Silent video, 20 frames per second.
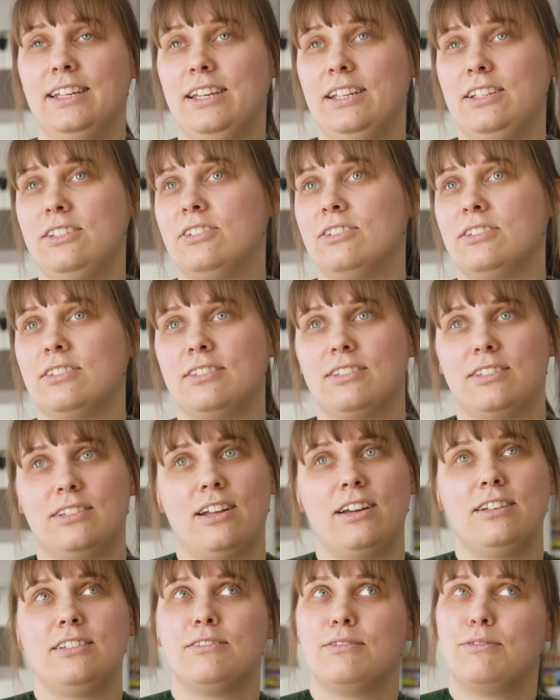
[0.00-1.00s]
it just
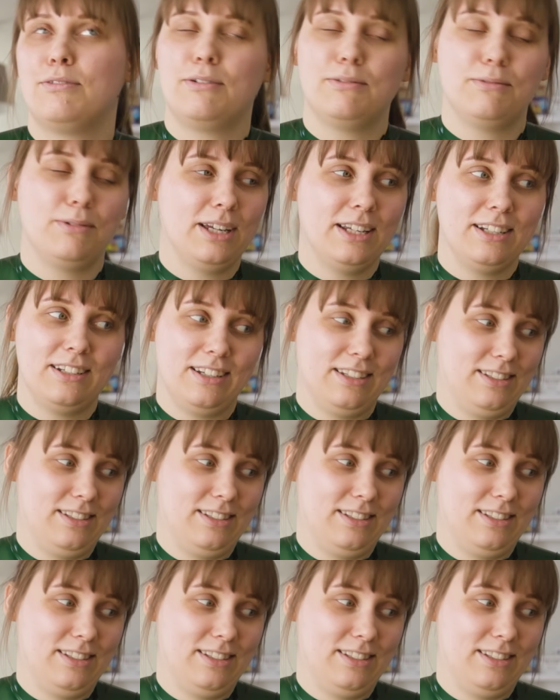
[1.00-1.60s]
slides through in.